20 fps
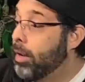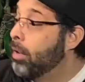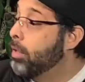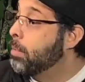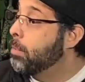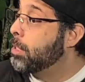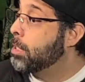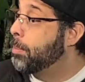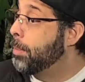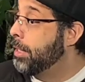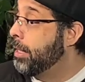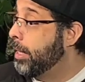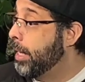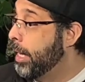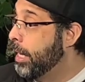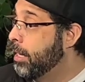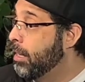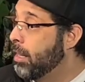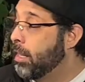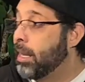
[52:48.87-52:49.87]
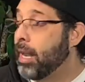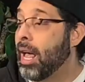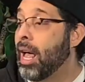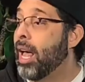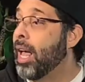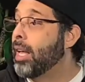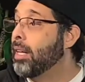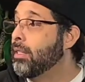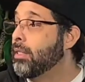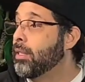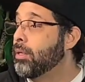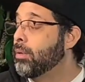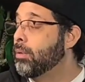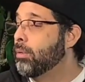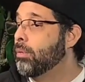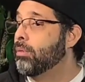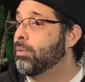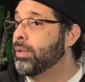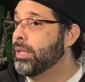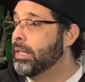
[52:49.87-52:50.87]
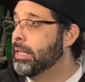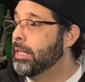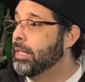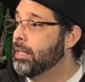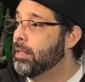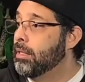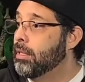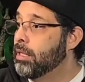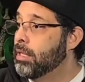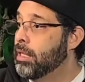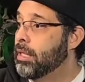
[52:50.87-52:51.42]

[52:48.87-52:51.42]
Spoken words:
oh, they must have been late. And I don't really,